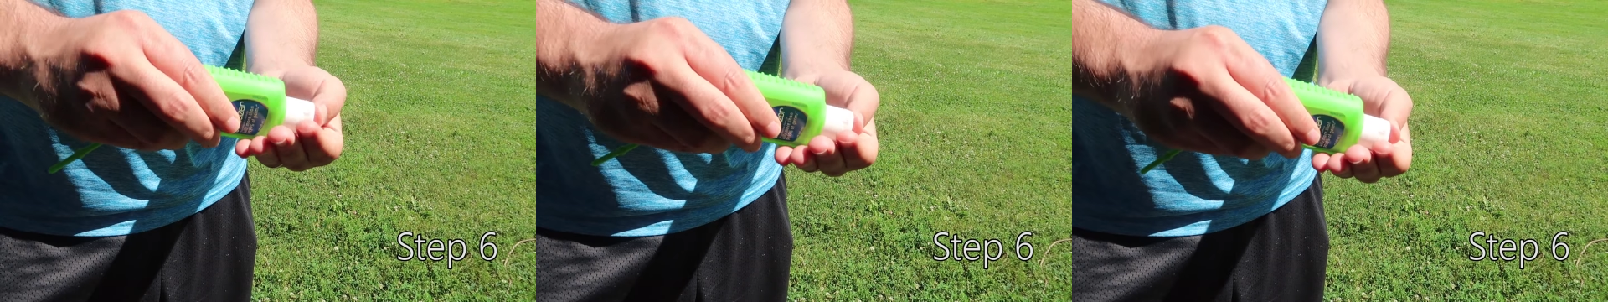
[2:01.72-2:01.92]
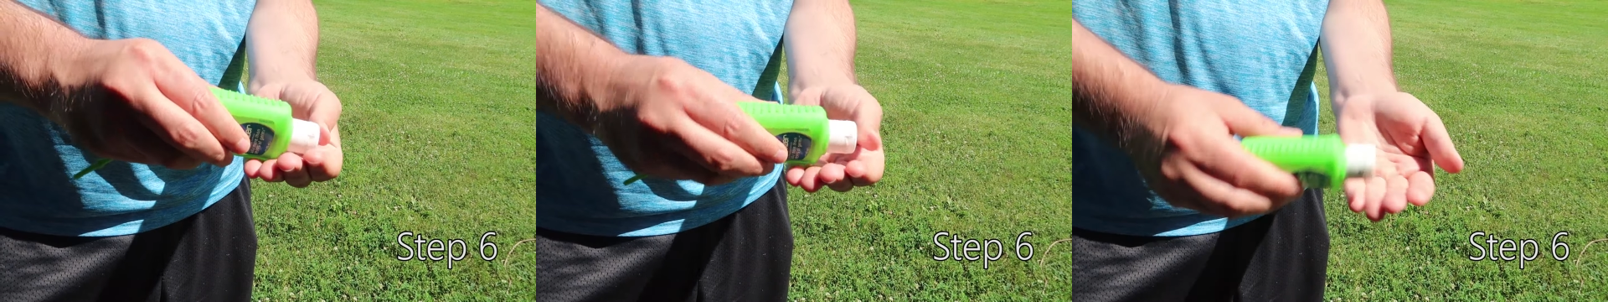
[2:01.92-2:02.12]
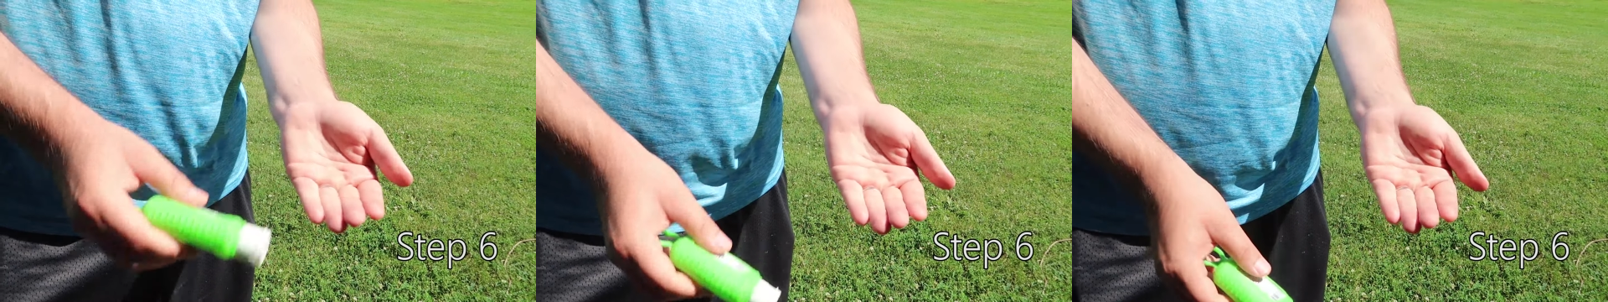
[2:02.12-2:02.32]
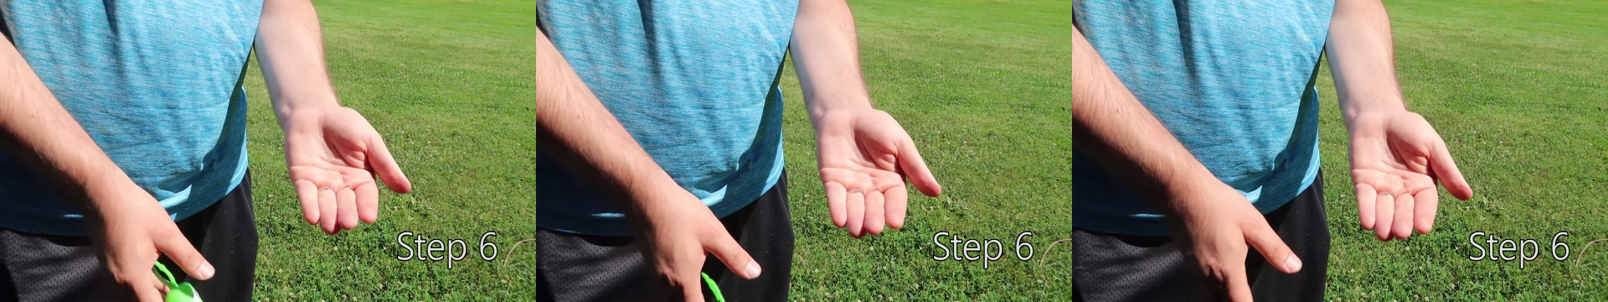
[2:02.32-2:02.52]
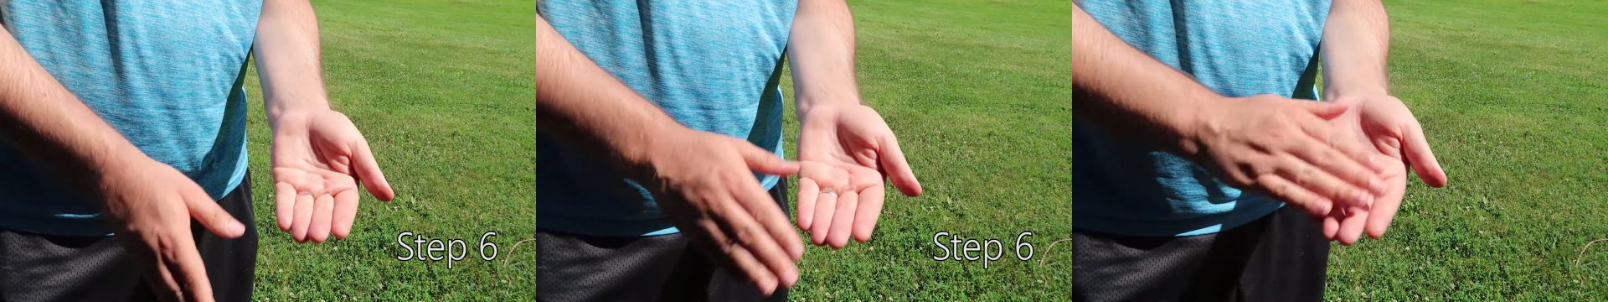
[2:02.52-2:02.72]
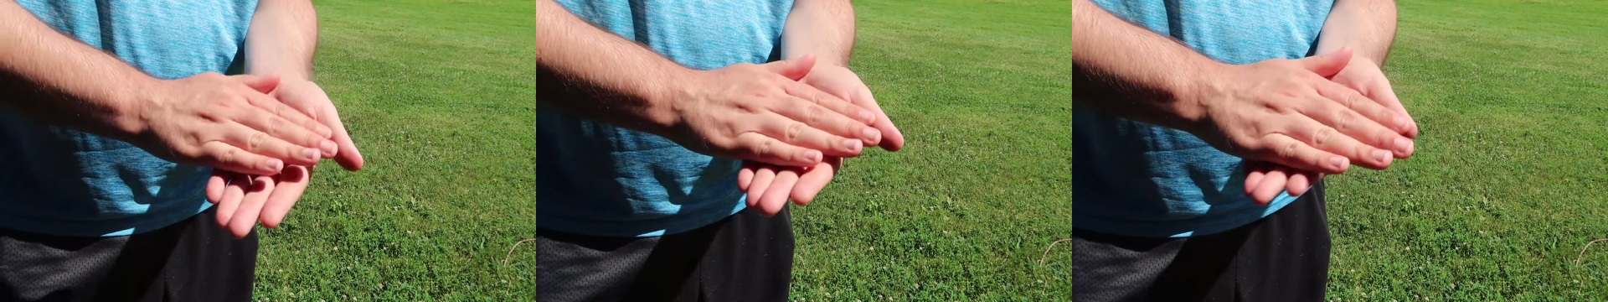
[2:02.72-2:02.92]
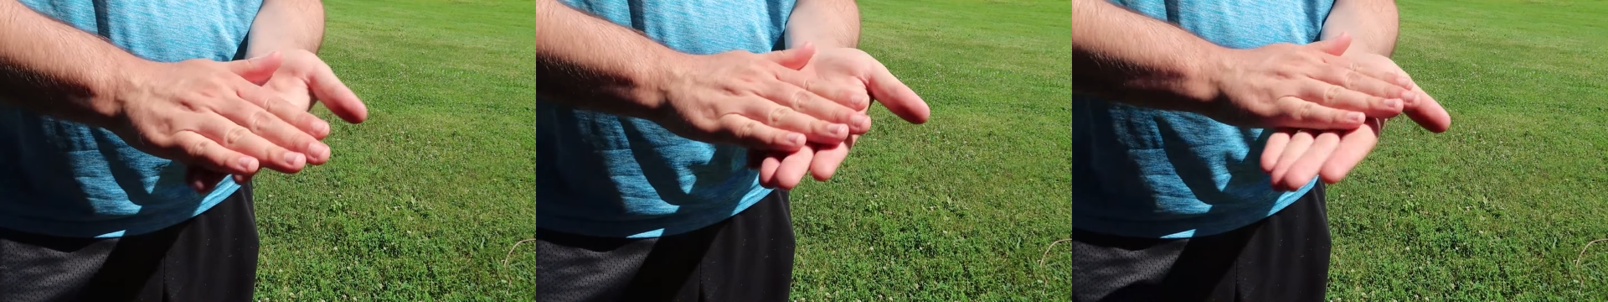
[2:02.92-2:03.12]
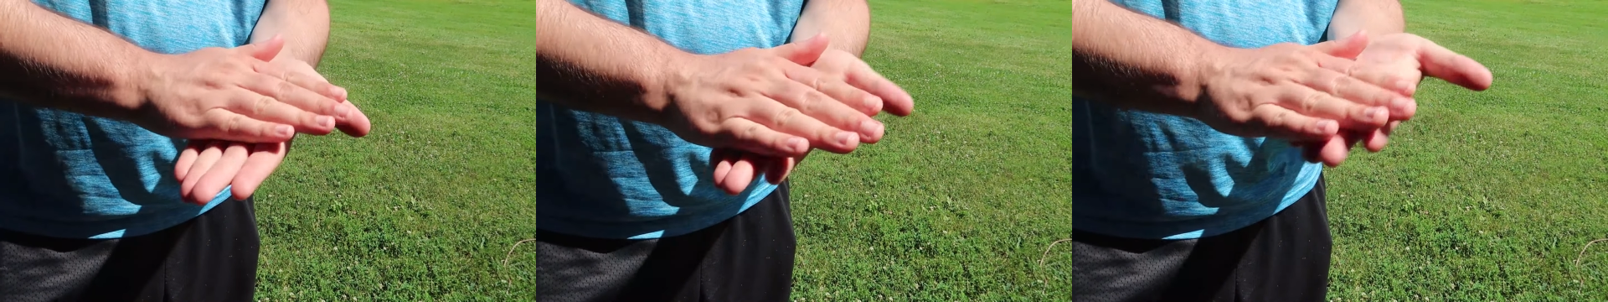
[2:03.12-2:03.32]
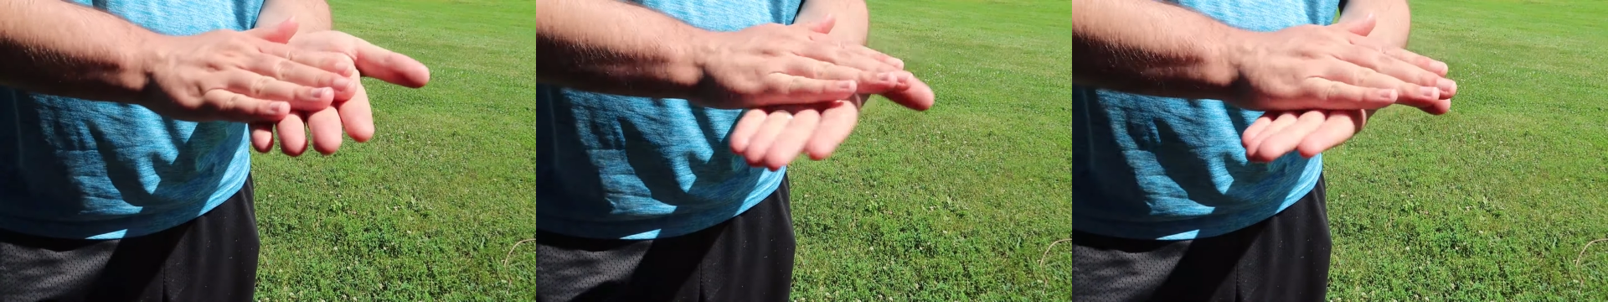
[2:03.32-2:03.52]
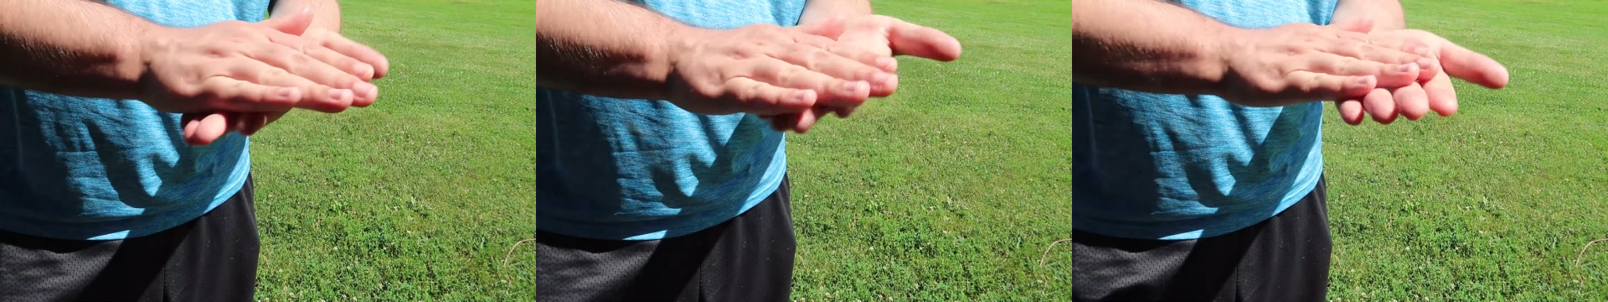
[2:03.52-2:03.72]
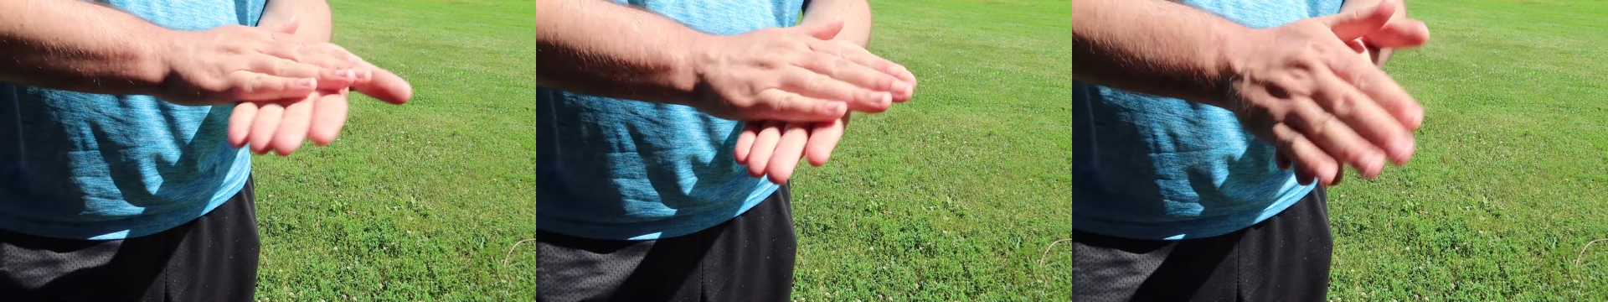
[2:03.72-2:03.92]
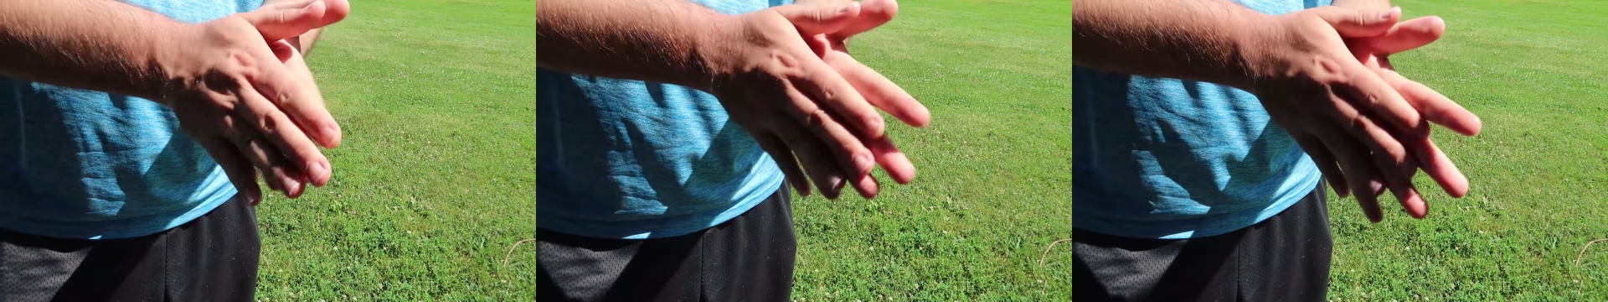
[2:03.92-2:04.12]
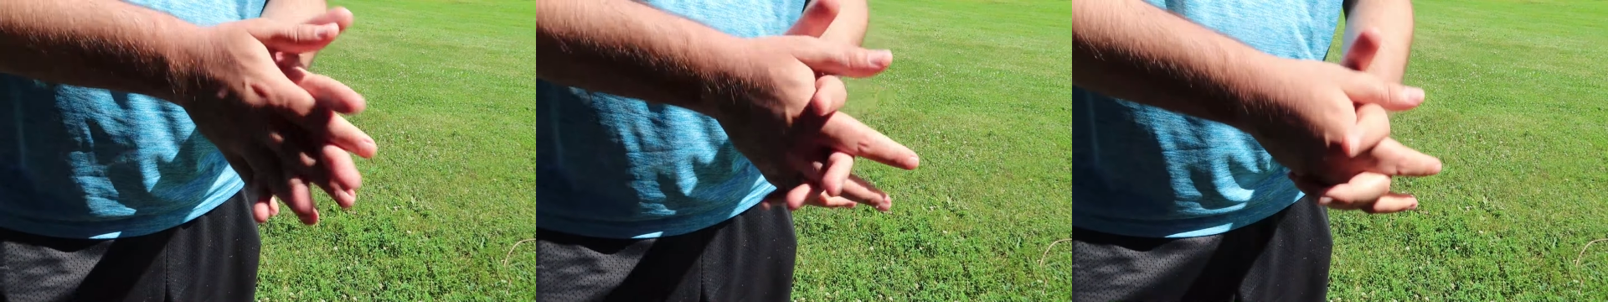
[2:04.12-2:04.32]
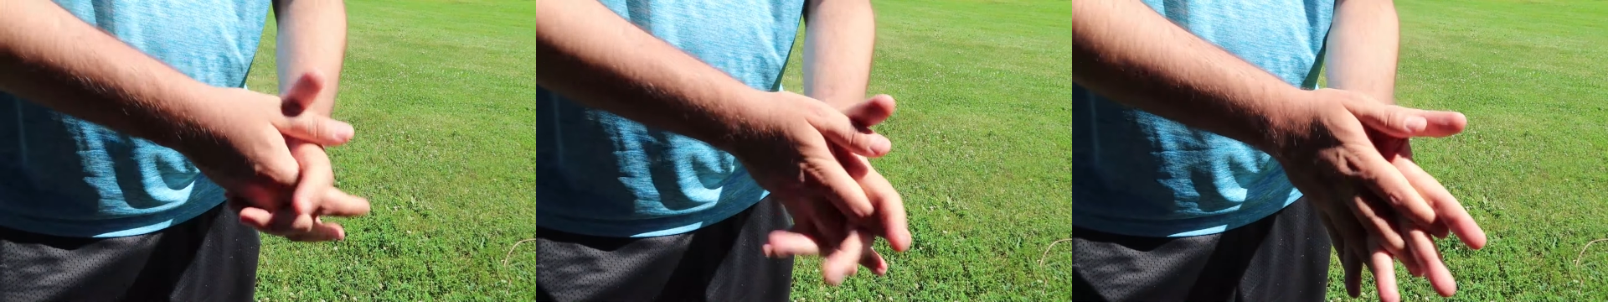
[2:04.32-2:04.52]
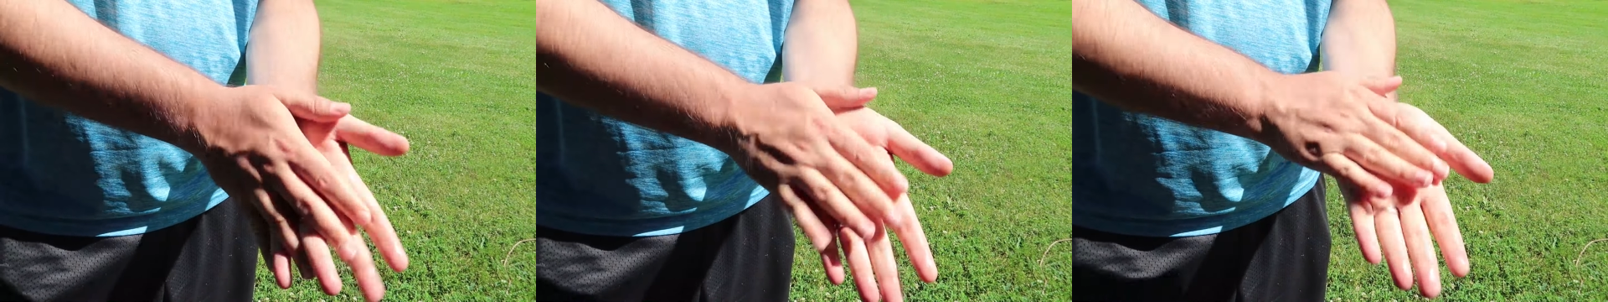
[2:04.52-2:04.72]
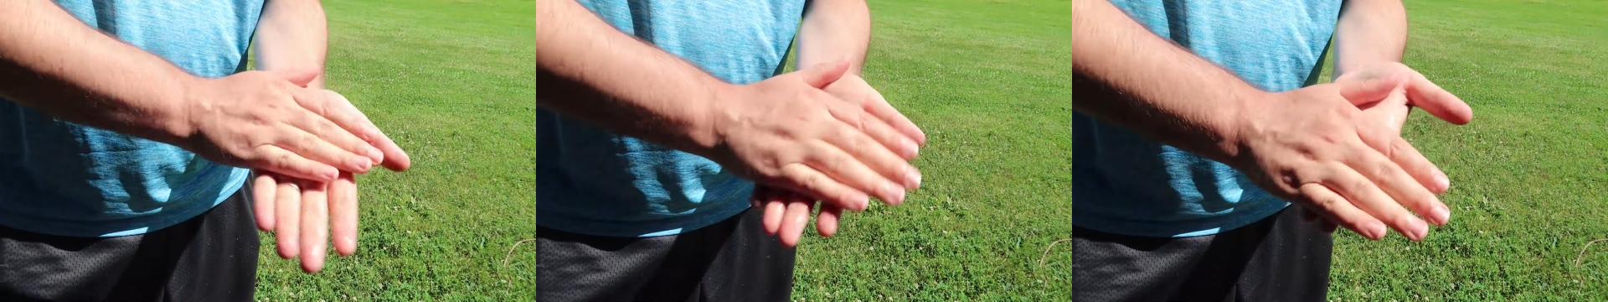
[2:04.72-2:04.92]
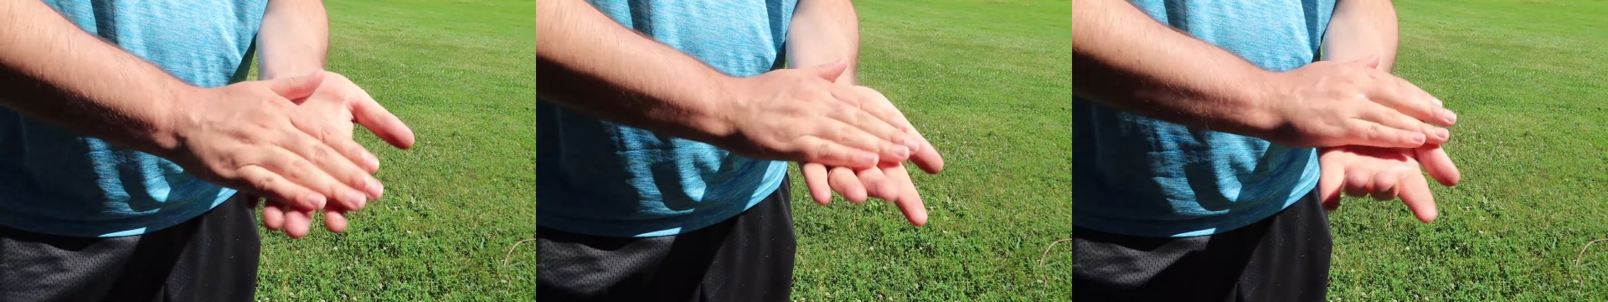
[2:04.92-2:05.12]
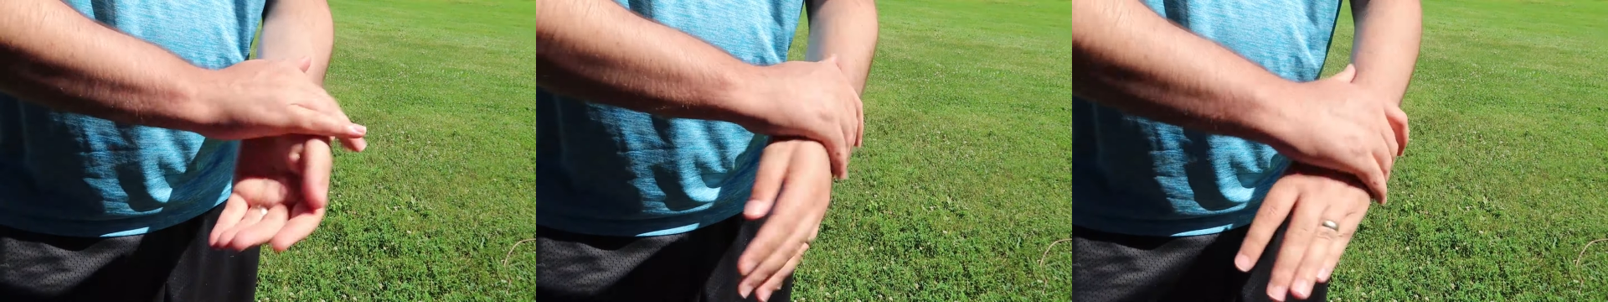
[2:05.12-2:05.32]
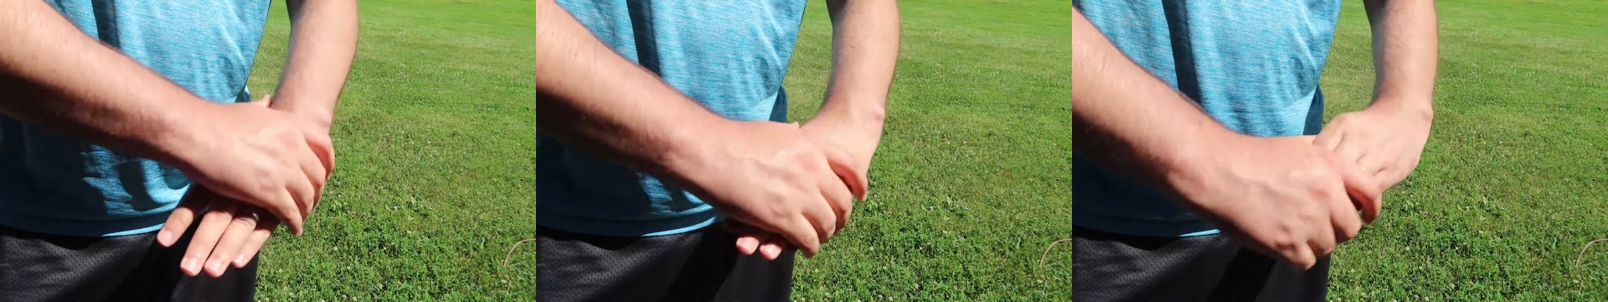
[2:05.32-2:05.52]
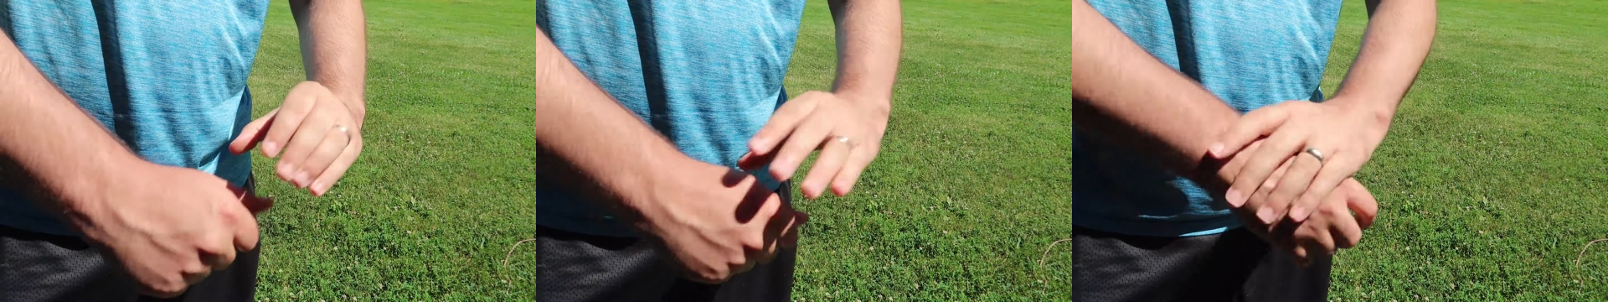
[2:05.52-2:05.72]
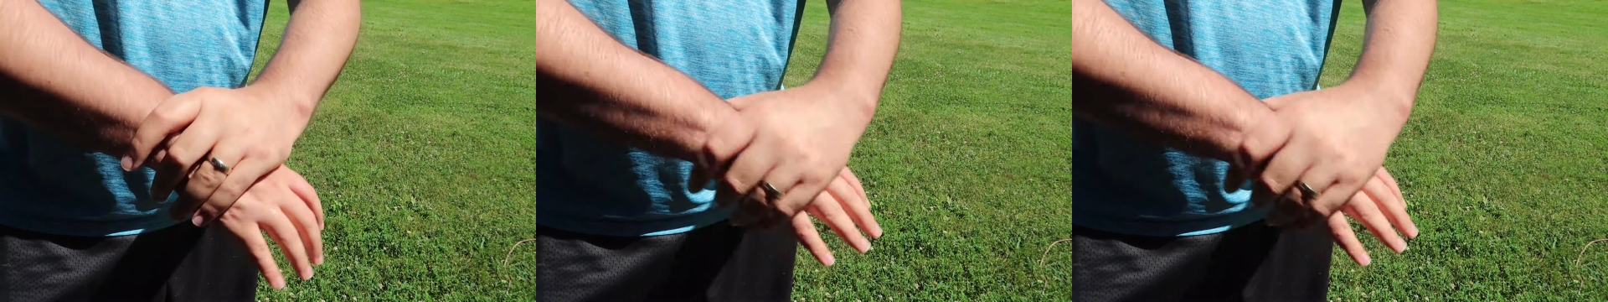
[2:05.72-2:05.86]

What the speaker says: [unreadable: no face in view]